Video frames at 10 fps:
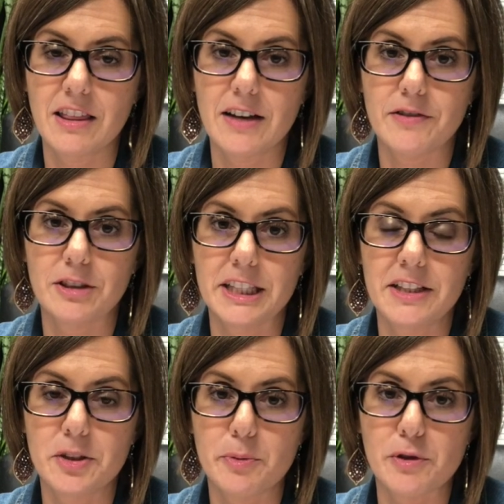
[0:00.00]
level
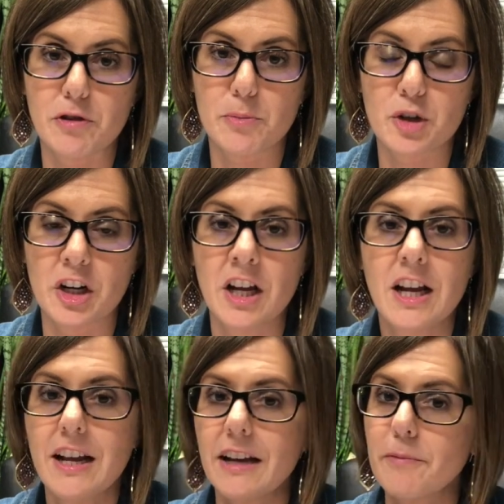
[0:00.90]
lens prescription.
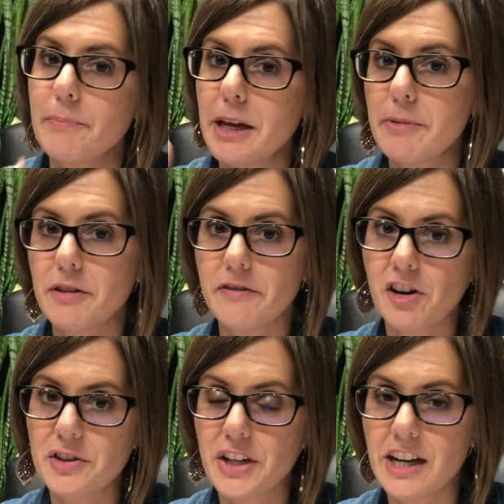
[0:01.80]
Maybe they're
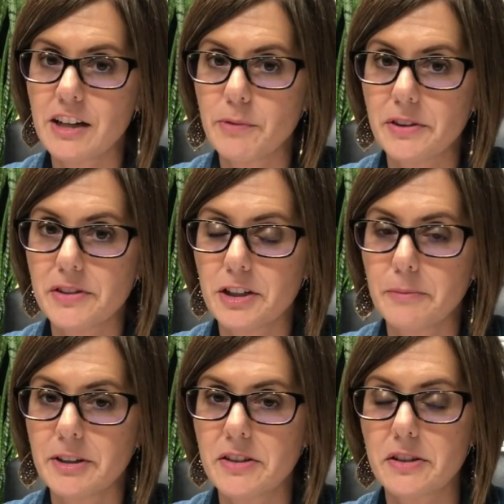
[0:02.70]
farsighted with
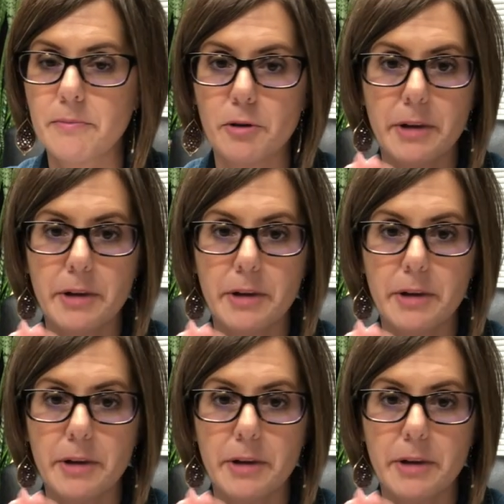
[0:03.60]
astigmatism,